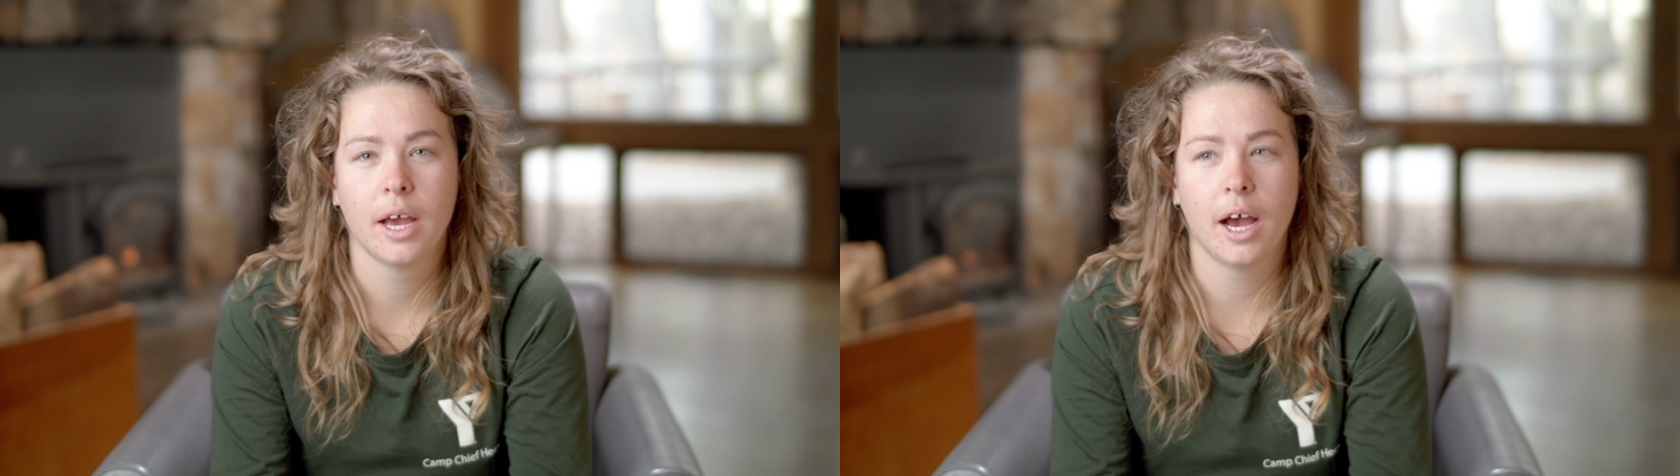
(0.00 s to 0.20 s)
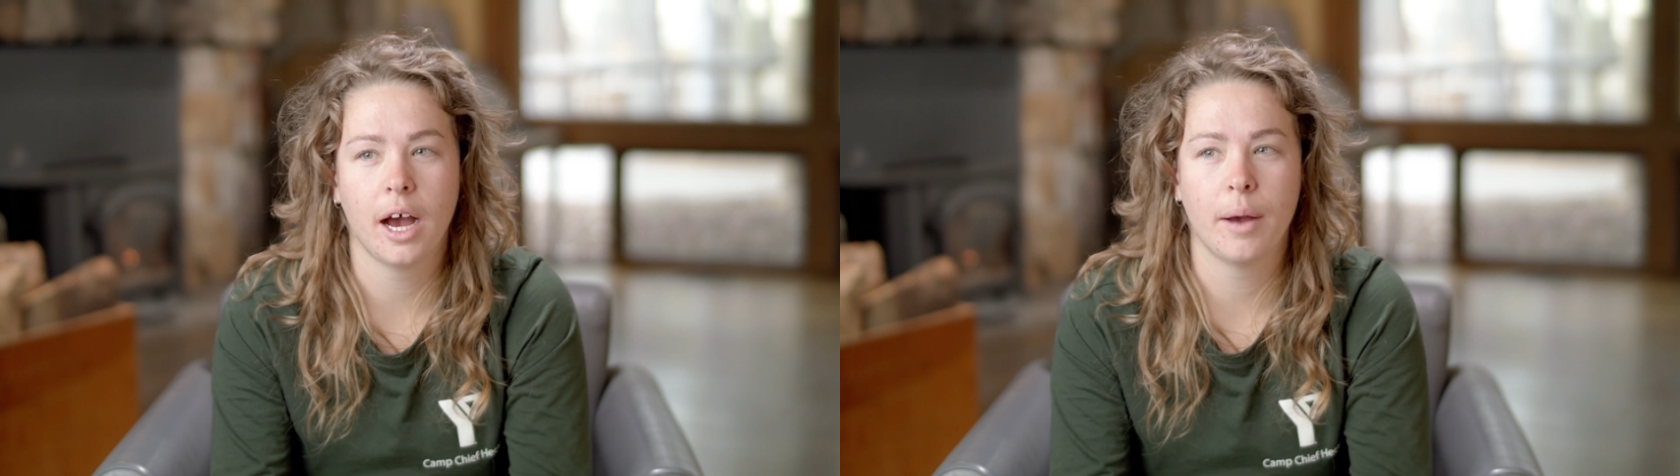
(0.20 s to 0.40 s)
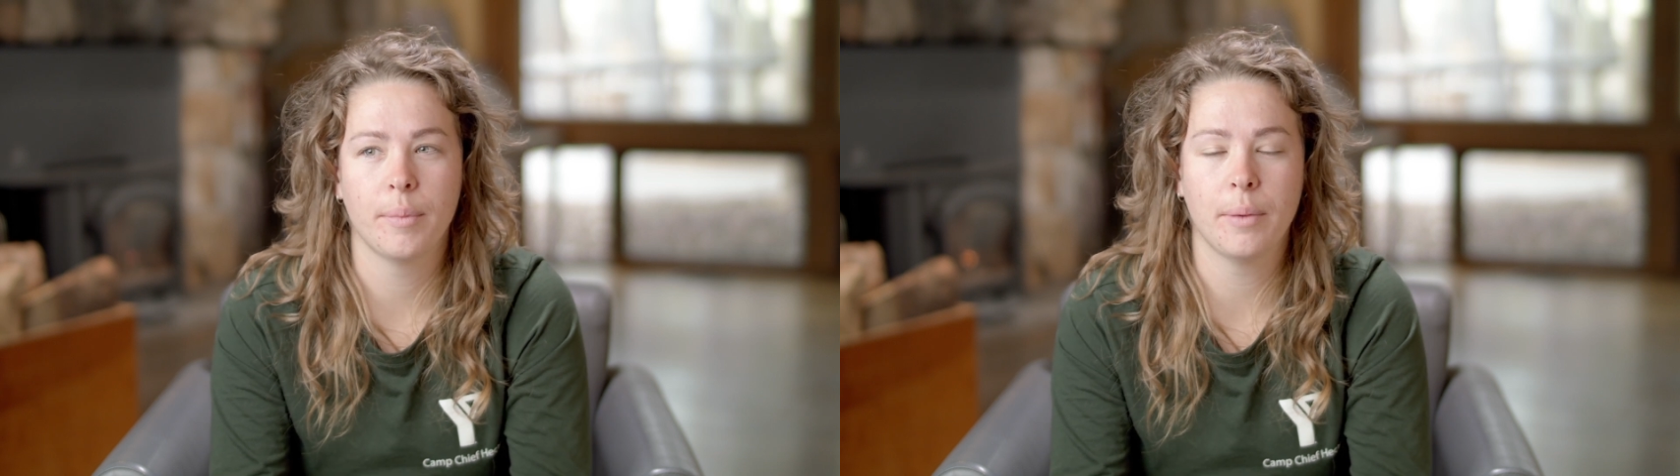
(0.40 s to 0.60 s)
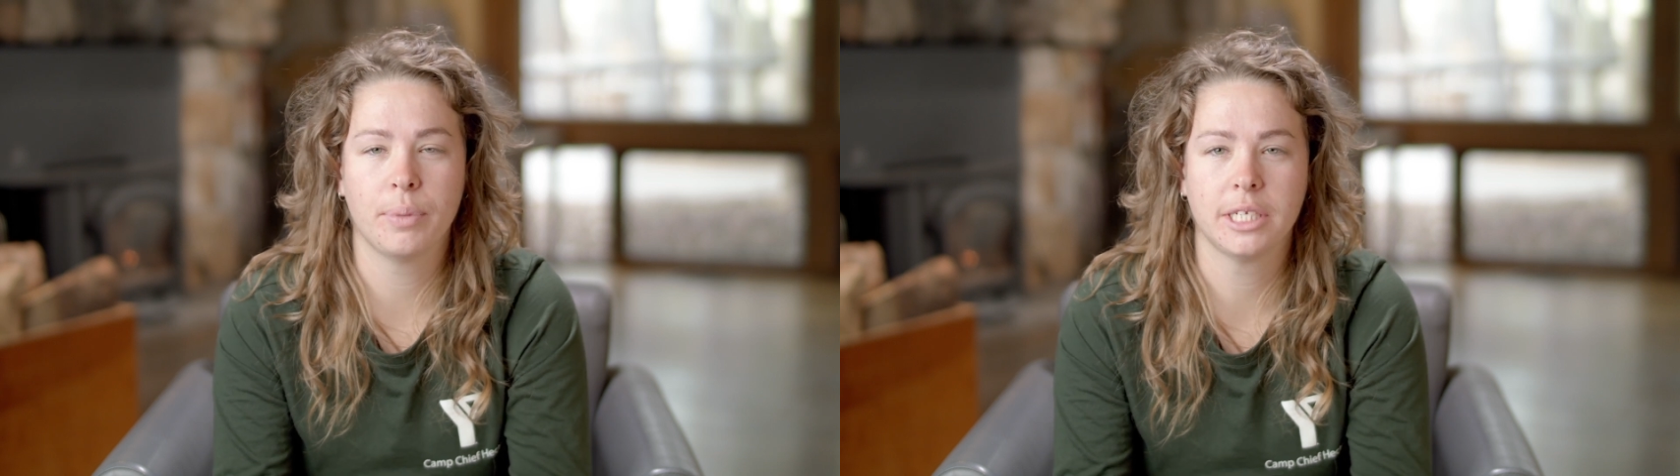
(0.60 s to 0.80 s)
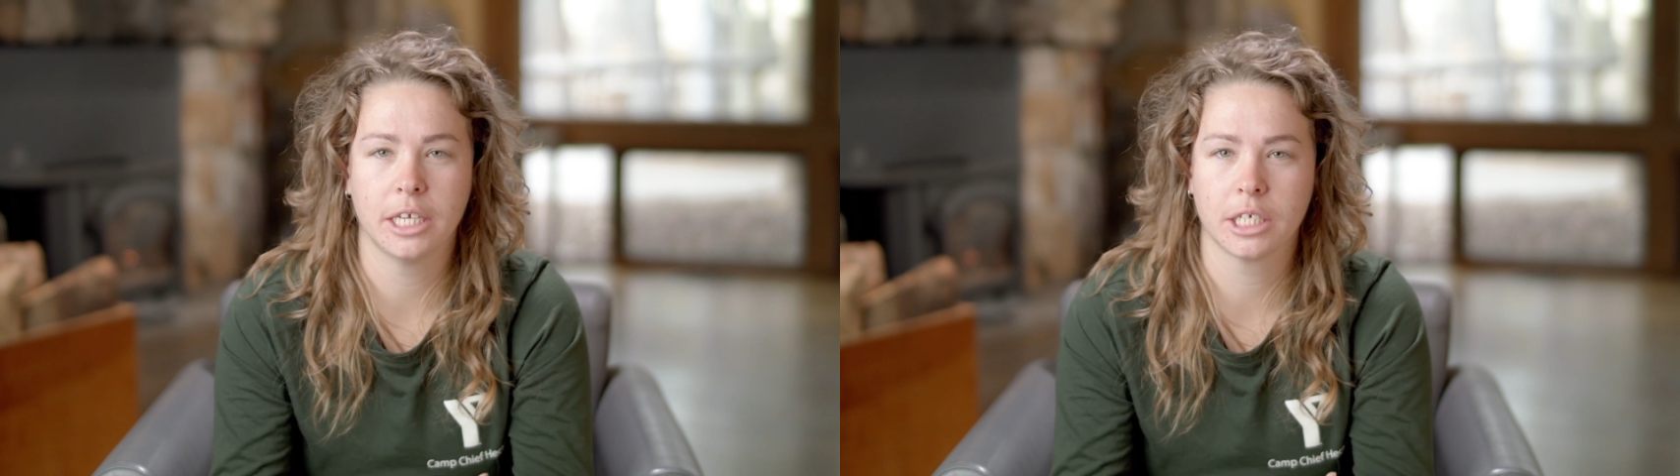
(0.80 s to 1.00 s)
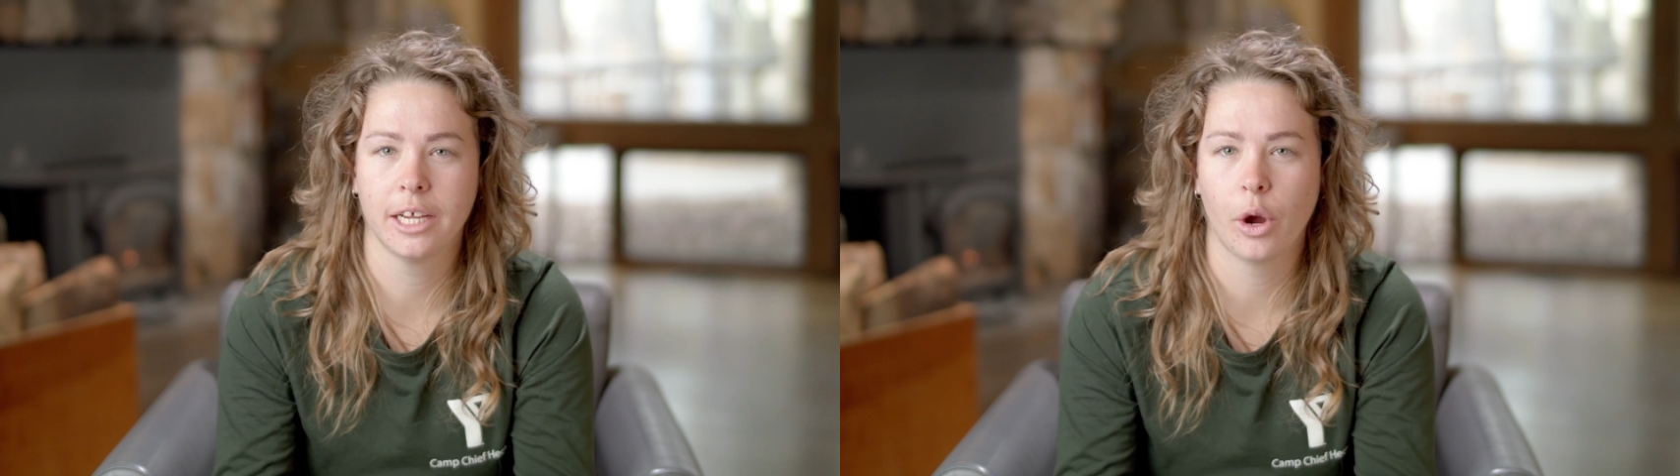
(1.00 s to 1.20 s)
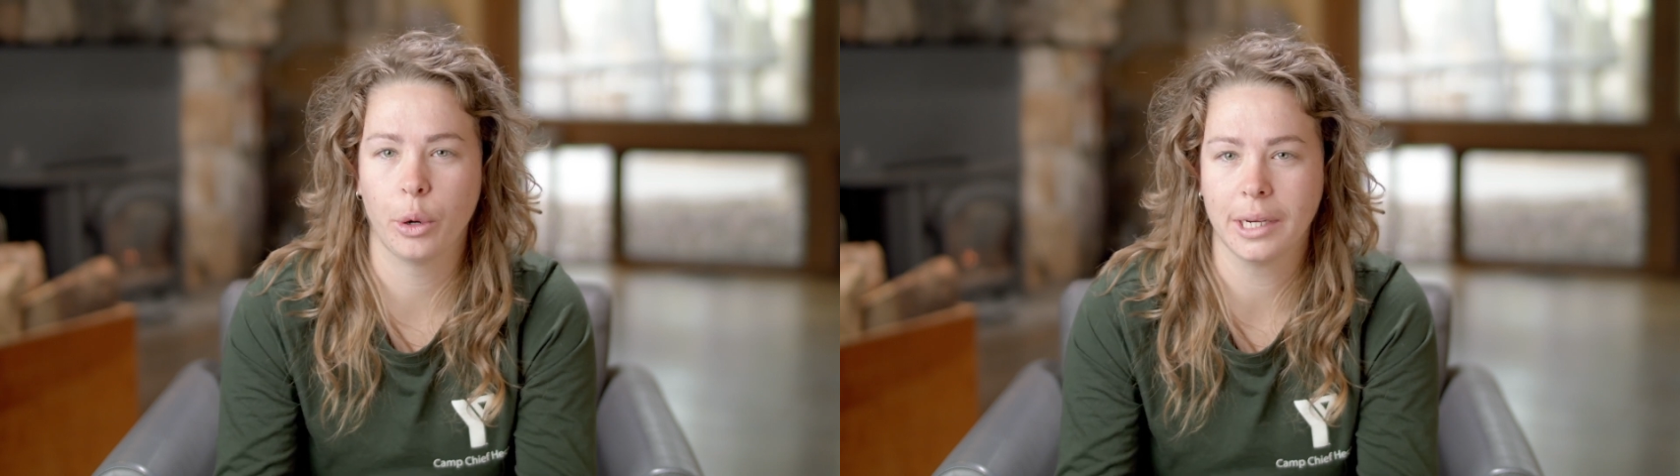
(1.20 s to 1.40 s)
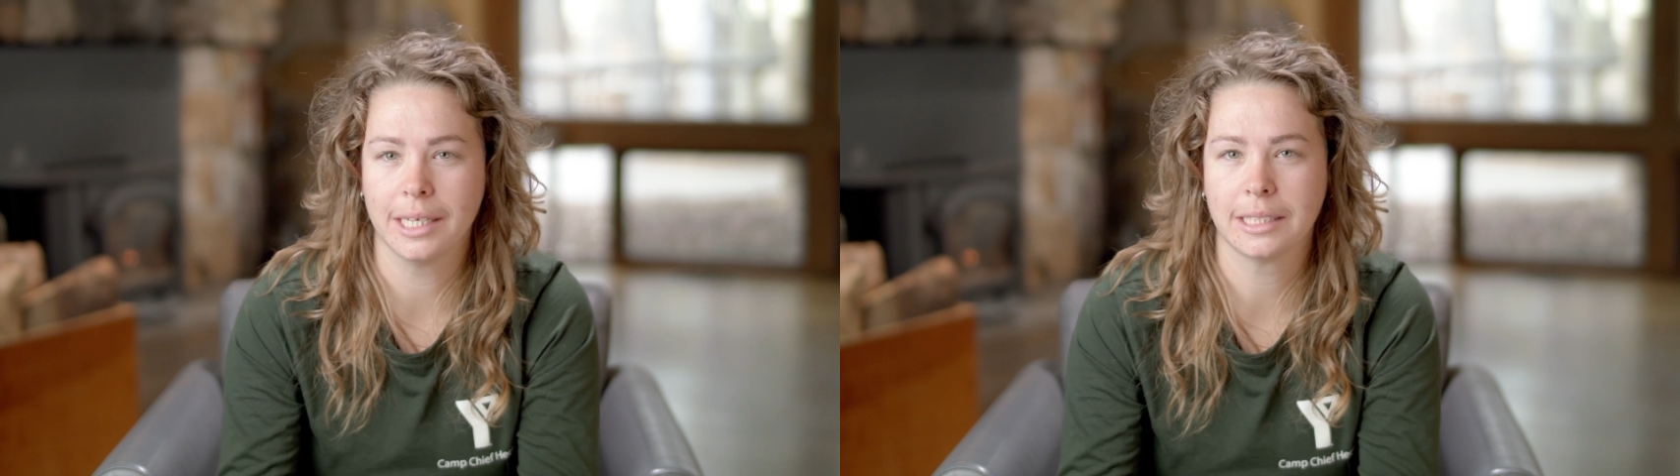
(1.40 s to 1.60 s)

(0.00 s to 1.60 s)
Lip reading: and potentially only